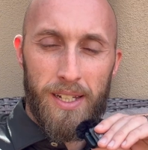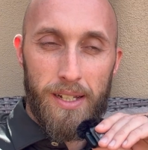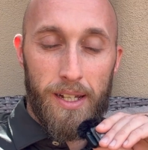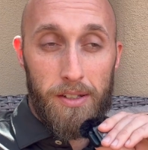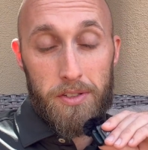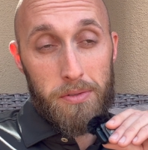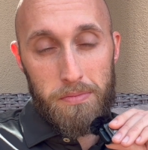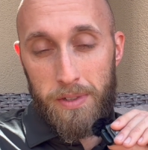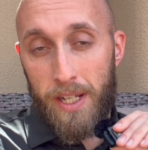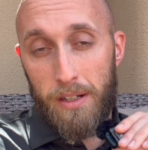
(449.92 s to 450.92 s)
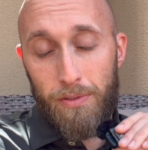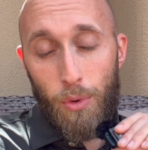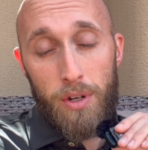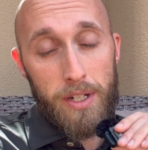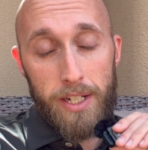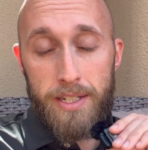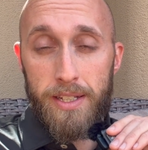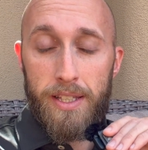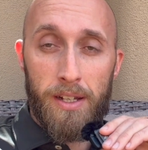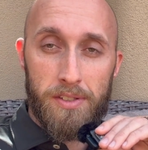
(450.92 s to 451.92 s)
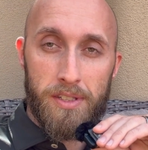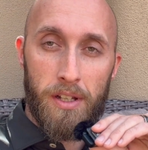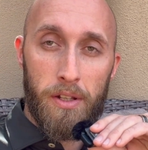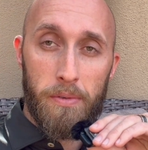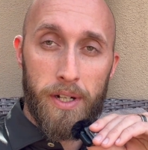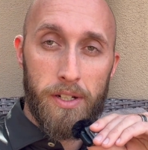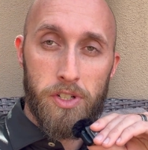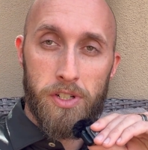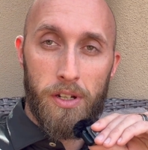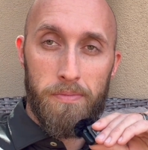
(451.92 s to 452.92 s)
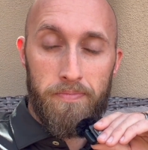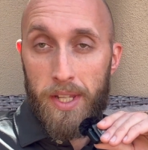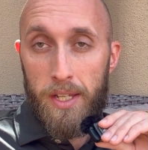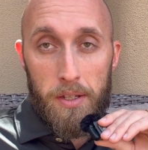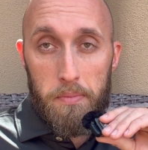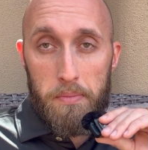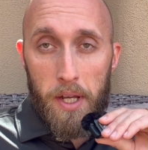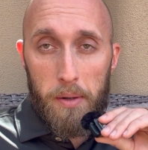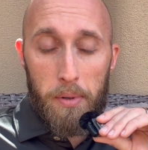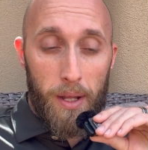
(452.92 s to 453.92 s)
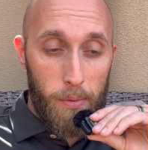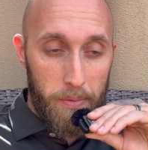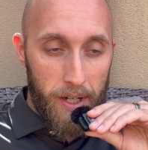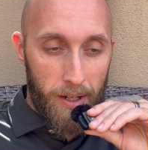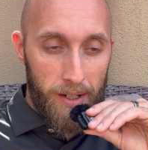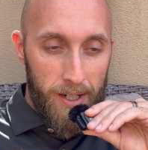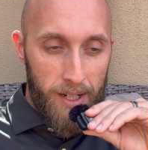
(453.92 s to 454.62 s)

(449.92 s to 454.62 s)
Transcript: I also can't afford an $18,000 range, so not a problem there.